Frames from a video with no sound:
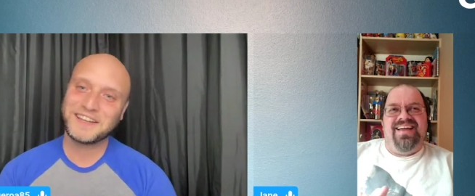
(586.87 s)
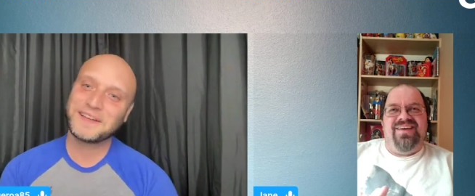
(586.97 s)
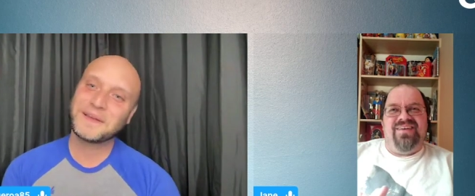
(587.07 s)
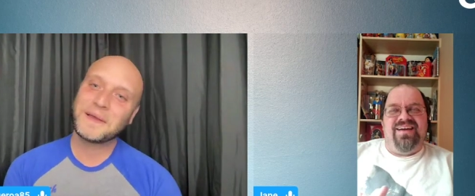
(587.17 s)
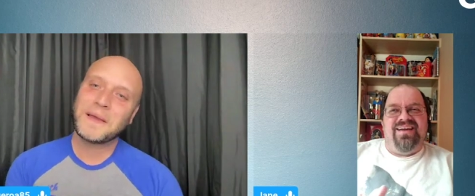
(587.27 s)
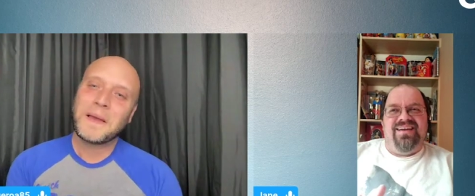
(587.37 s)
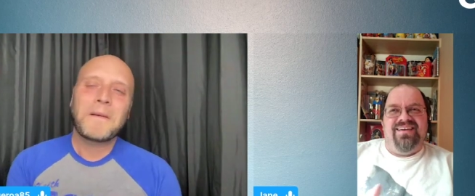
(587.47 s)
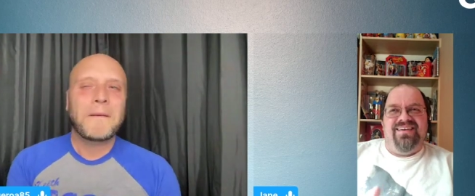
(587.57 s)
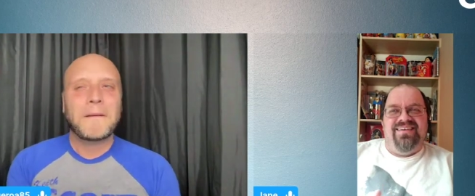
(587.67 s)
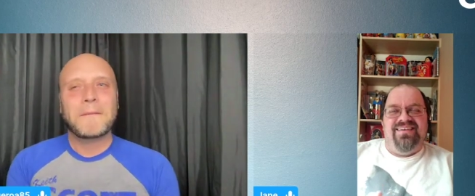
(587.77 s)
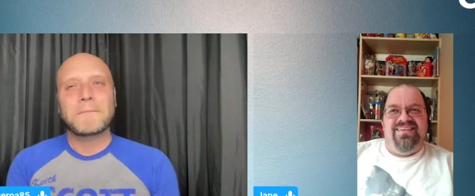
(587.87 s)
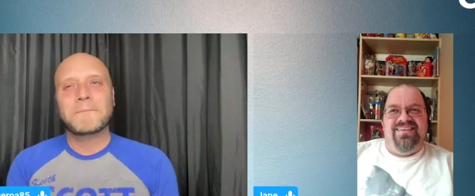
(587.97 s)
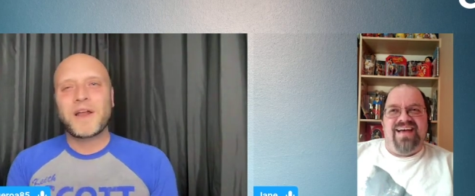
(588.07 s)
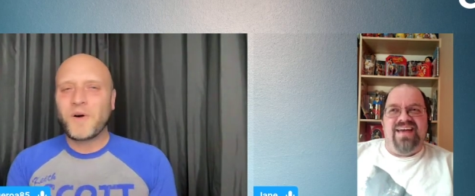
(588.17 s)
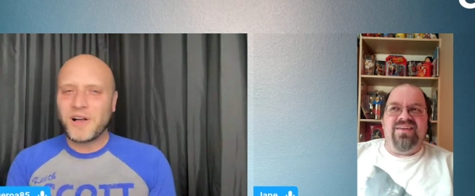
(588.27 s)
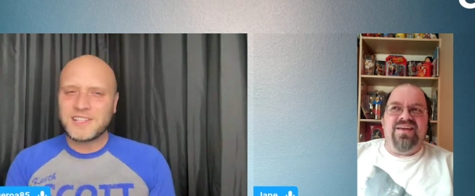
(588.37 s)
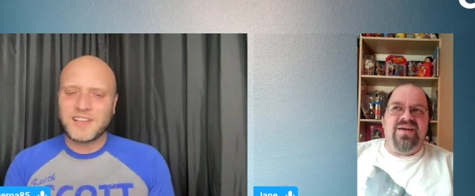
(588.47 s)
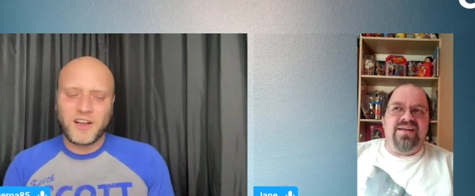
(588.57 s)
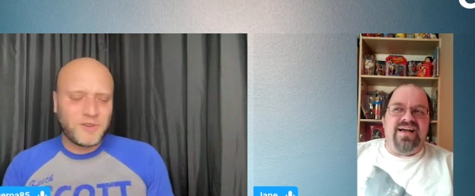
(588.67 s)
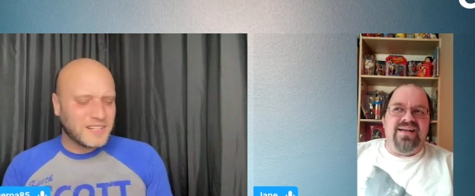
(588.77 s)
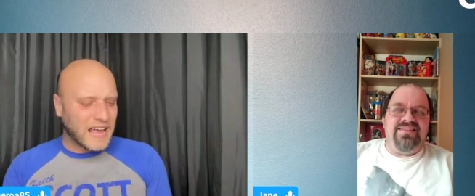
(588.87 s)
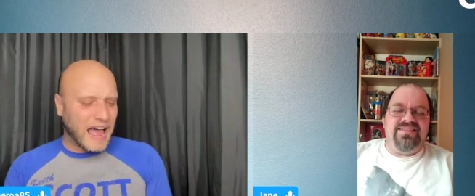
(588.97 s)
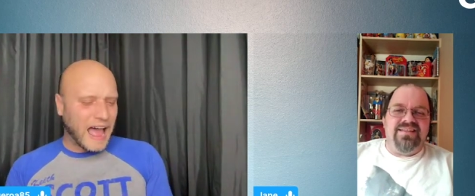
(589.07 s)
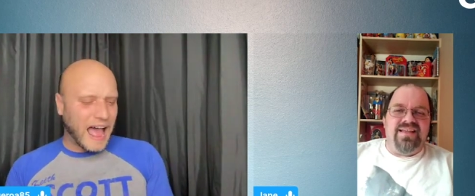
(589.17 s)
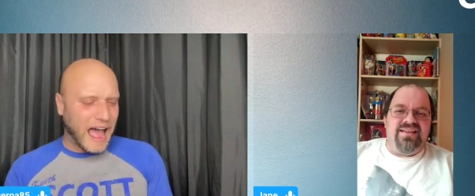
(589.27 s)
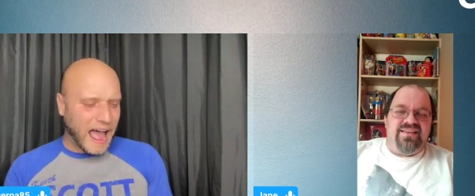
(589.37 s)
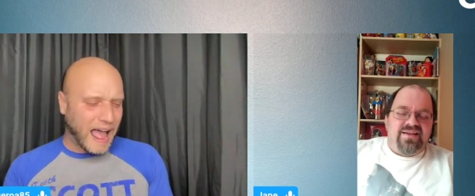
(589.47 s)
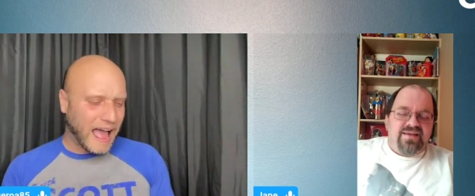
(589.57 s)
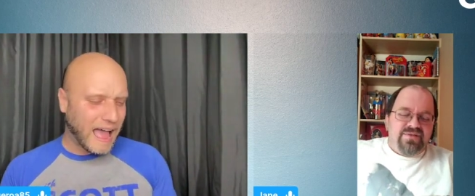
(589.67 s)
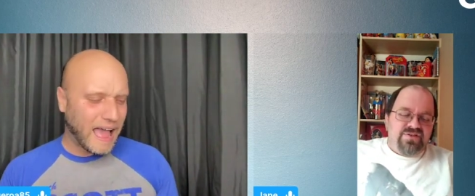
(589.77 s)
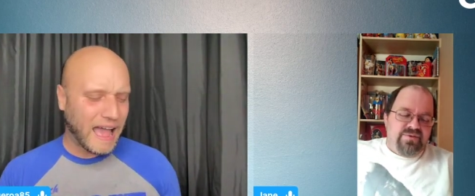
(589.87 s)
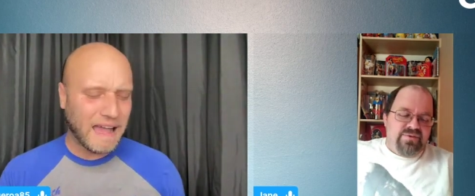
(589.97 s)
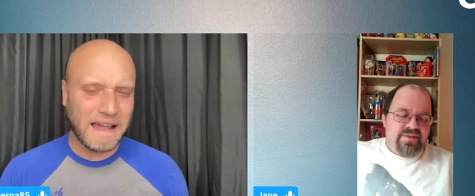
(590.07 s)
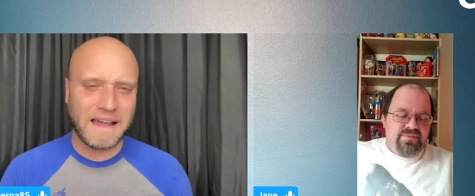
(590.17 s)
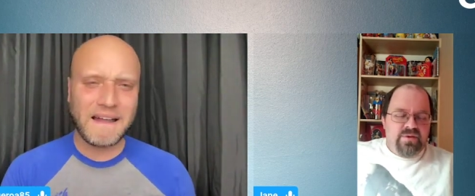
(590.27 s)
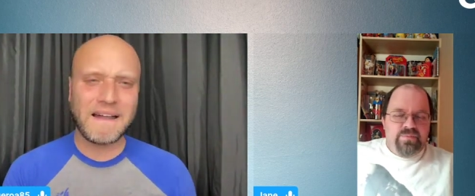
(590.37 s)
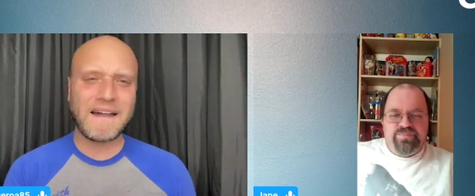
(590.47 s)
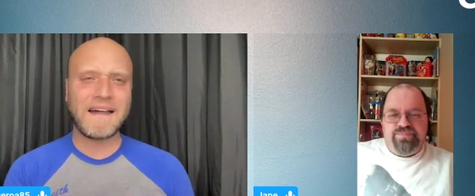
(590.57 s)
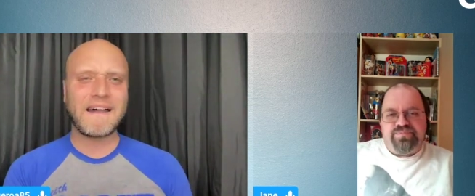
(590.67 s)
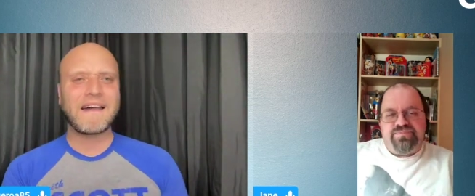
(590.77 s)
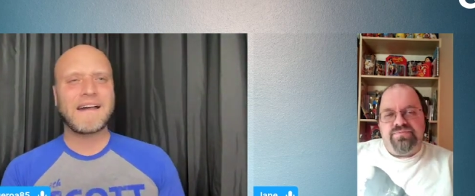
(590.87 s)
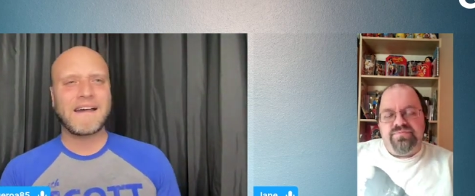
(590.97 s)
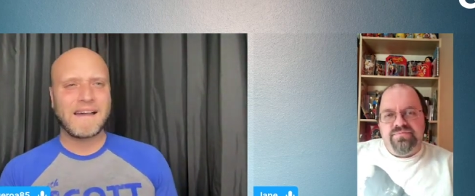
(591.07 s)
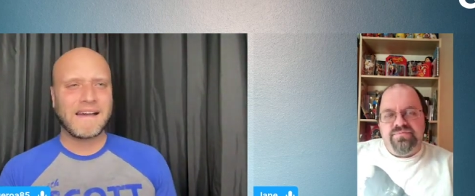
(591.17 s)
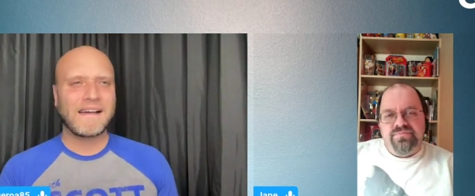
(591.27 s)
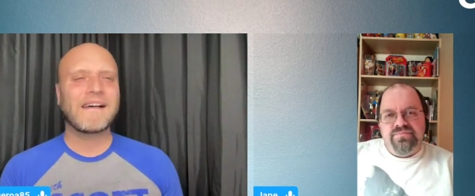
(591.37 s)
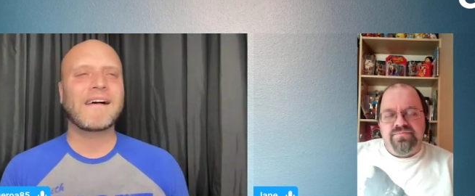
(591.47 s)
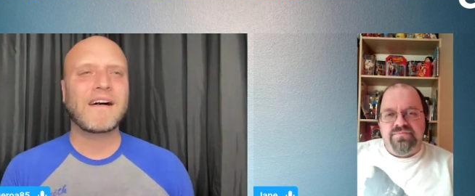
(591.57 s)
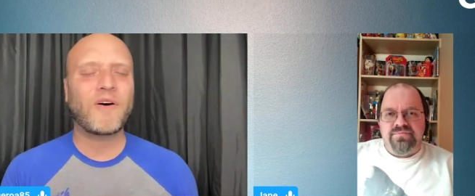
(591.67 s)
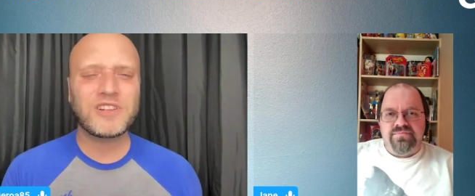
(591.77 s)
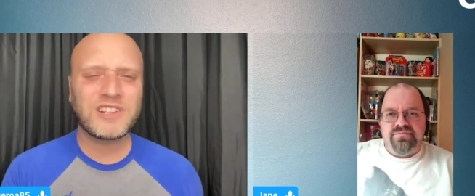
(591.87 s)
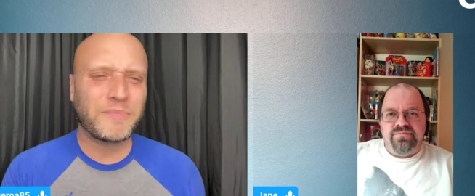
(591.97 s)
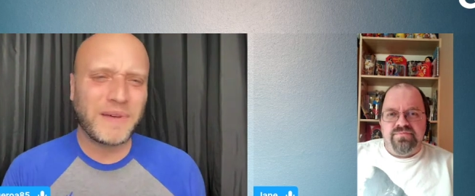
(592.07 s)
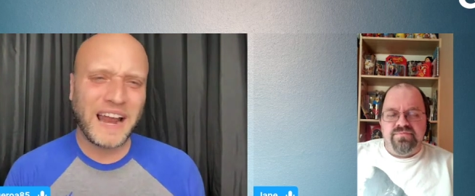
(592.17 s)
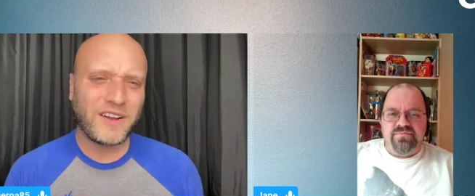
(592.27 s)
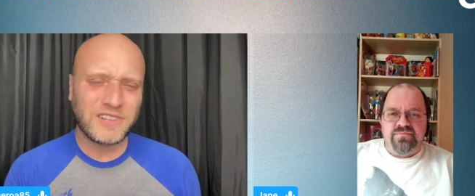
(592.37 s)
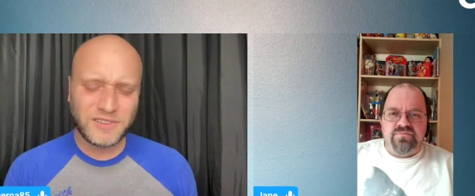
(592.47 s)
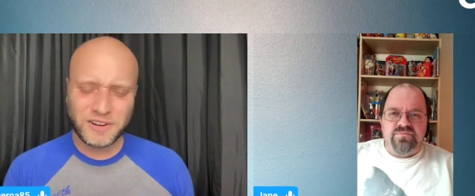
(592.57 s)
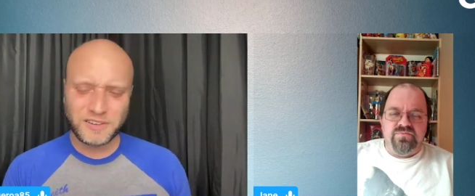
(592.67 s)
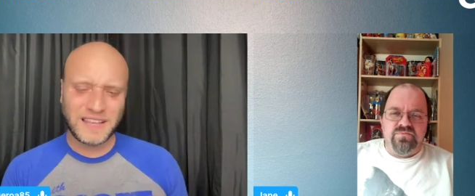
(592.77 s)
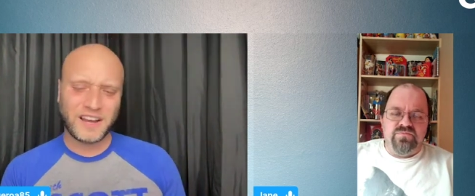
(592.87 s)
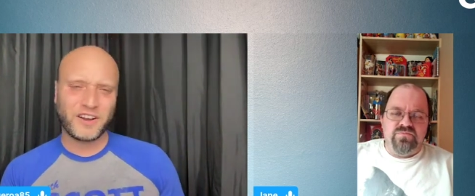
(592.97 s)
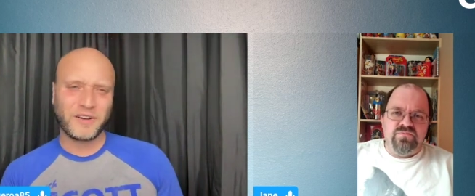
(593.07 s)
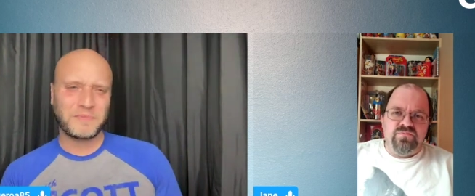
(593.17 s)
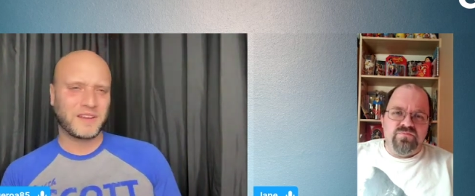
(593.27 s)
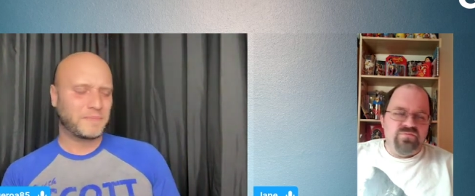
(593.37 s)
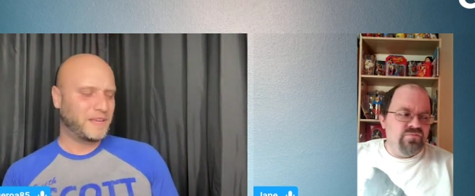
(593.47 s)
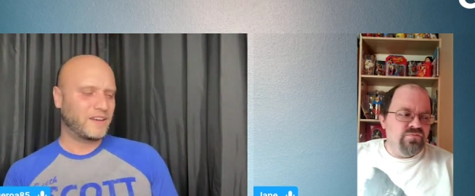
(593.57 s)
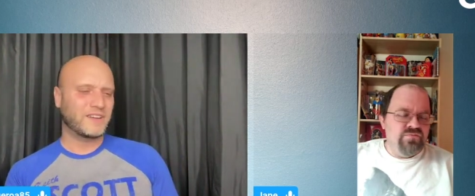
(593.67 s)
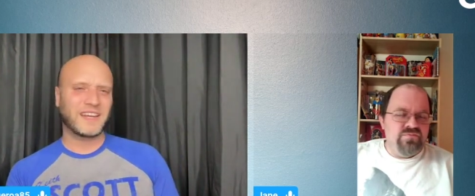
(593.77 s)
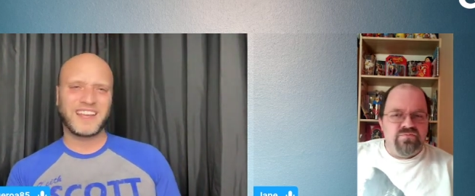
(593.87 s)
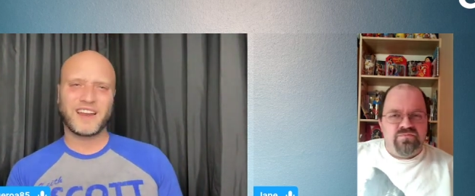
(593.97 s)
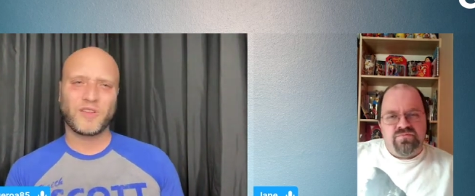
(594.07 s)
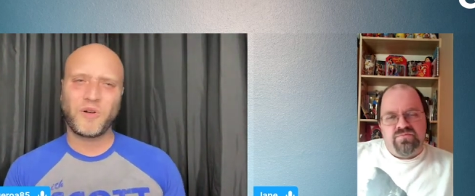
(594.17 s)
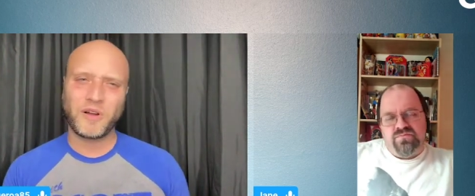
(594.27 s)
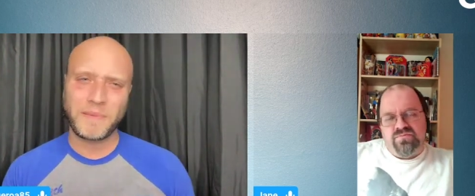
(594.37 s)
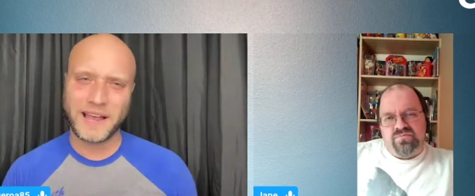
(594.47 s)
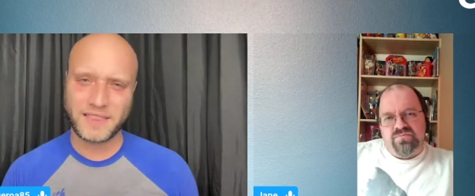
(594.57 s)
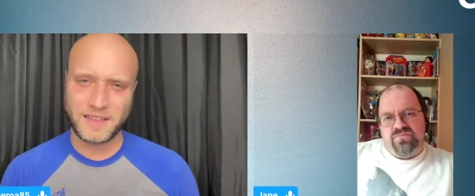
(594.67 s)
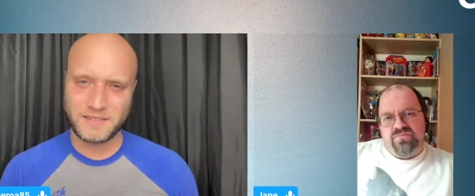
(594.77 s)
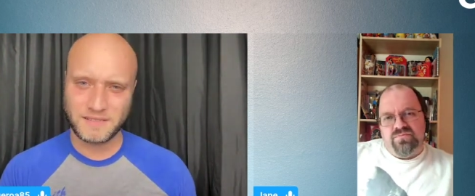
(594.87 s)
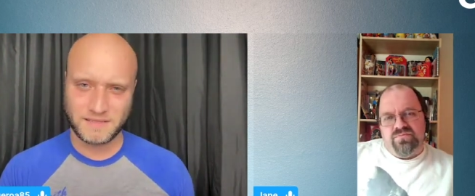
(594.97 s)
Speaker 1: yeah, right. But also, I don't know. I, I did like the chemistry with them though.
Speaker 2: Also, but I also heard that her and Peter didn't get along back then.